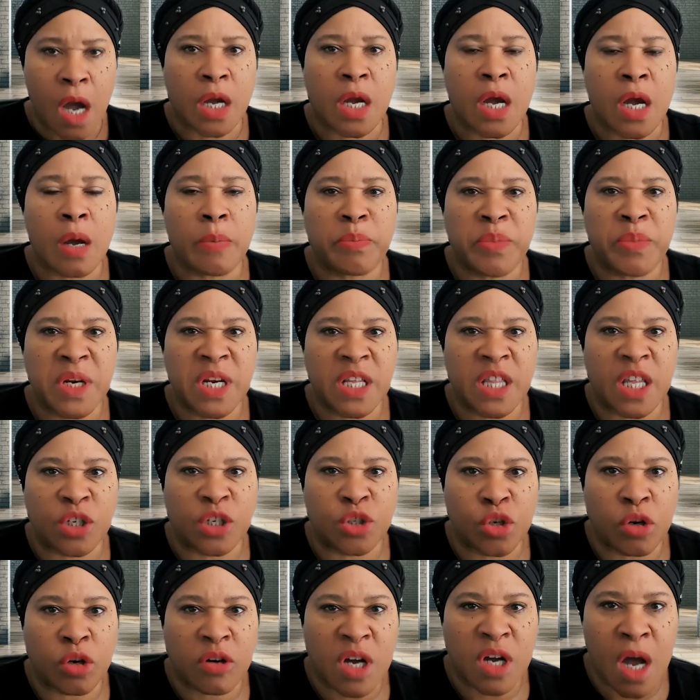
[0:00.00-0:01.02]
a company
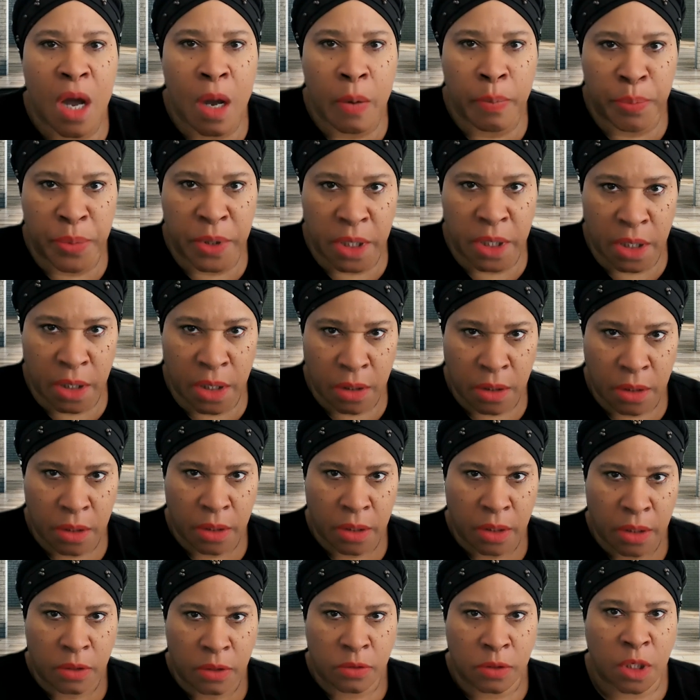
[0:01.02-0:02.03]
that your company
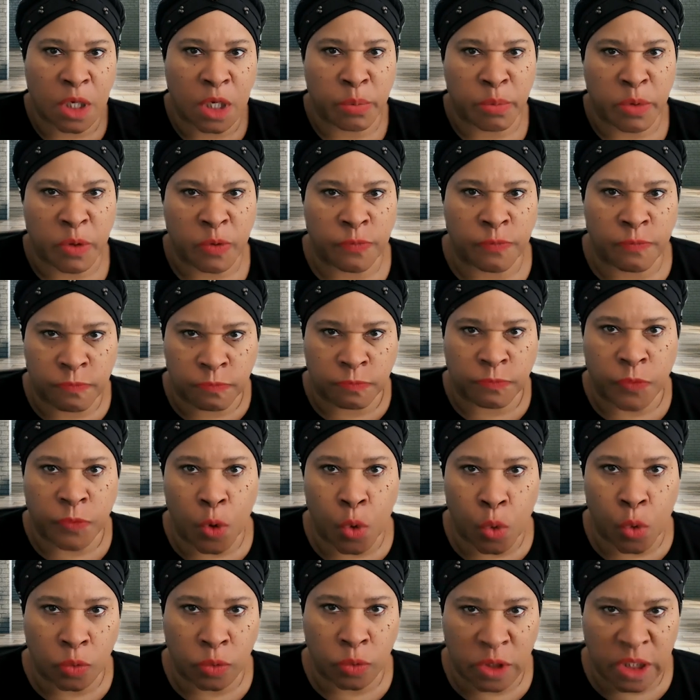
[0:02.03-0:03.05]
is going to be
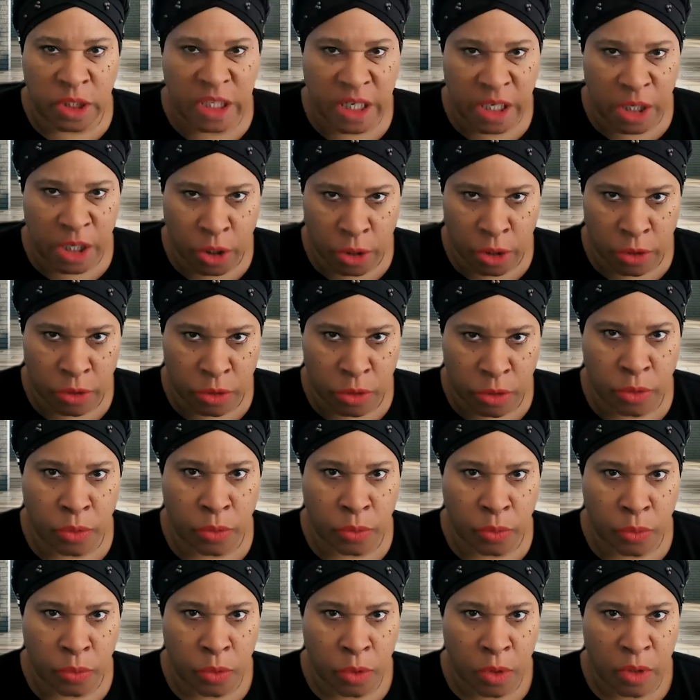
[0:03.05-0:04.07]
folded
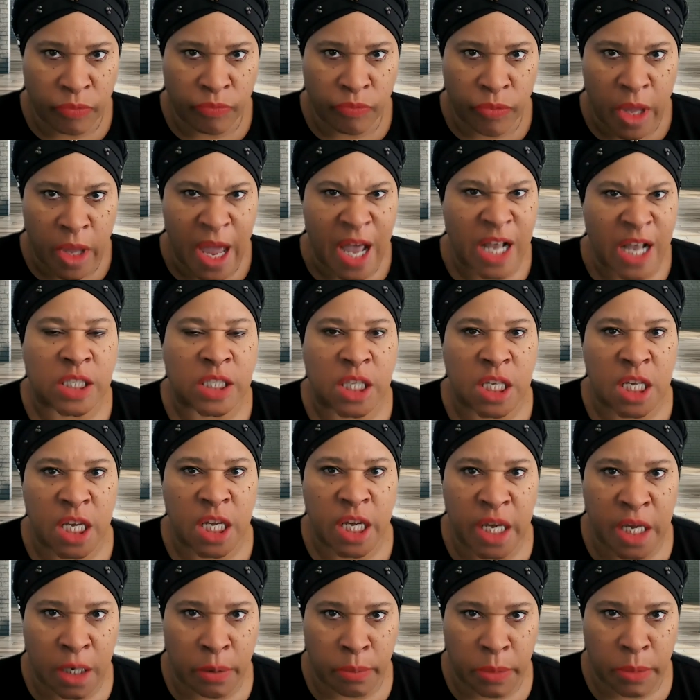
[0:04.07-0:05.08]
into as the
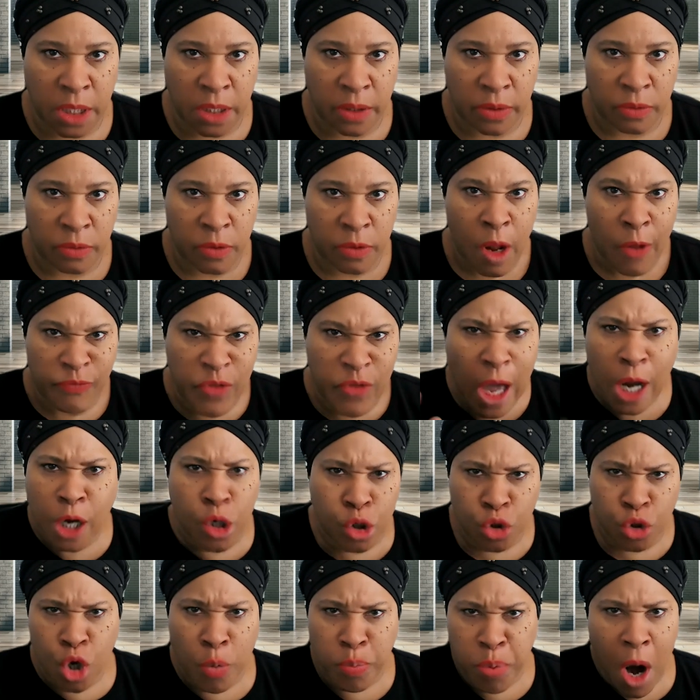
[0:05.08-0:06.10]
enemy. That
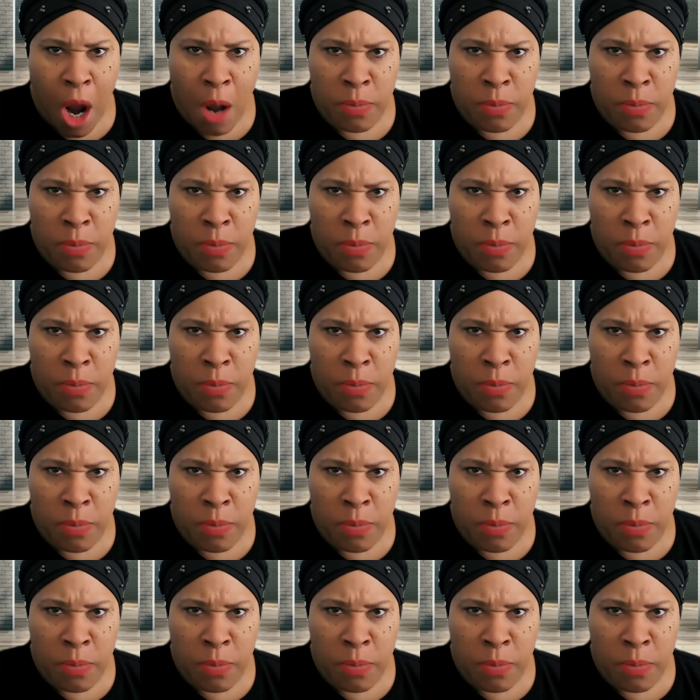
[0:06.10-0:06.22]
is your